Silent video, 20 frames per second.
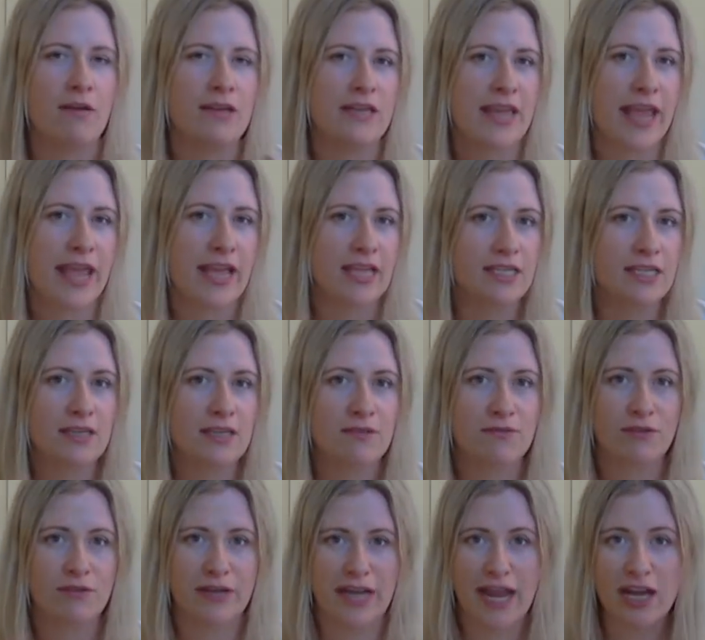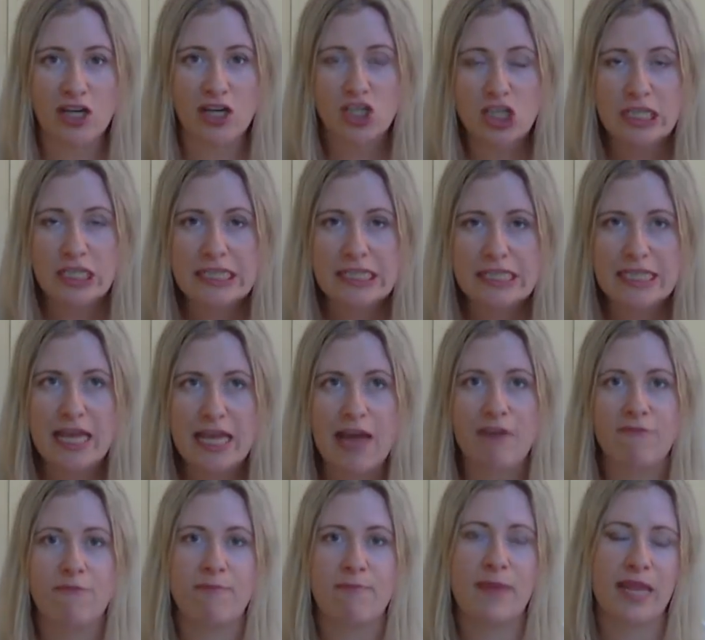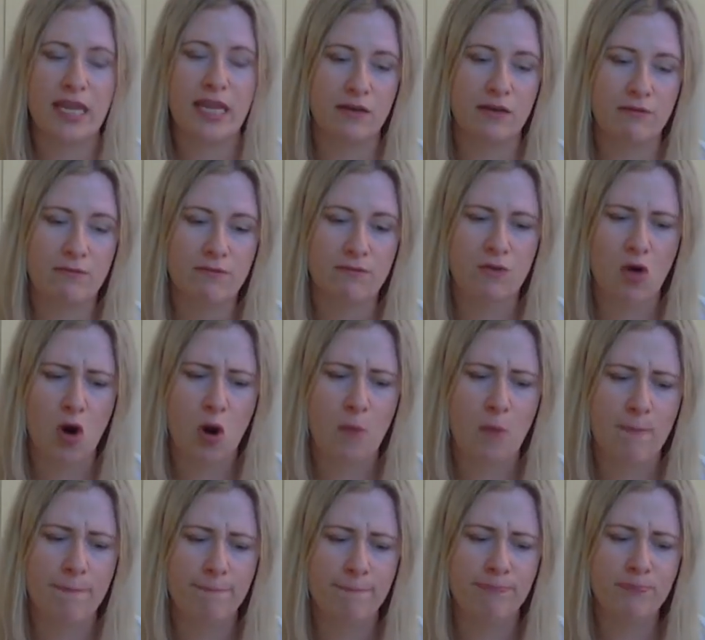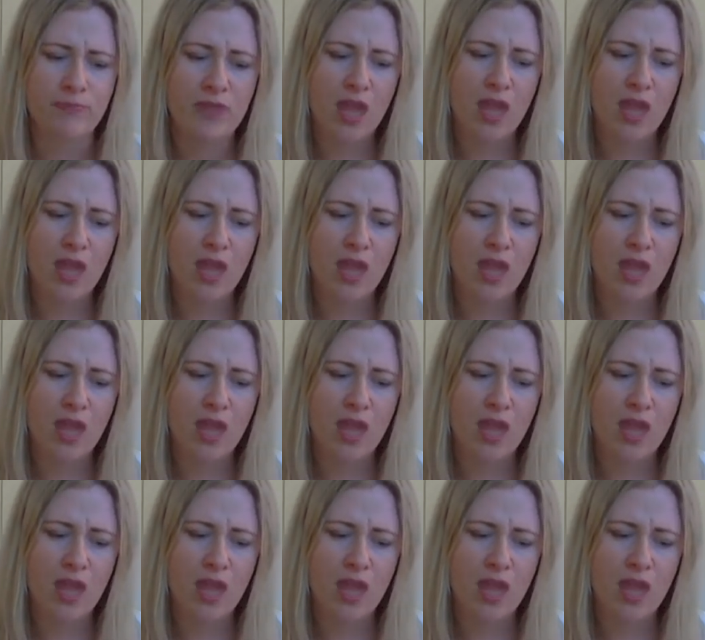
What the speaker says: negative reactions have been from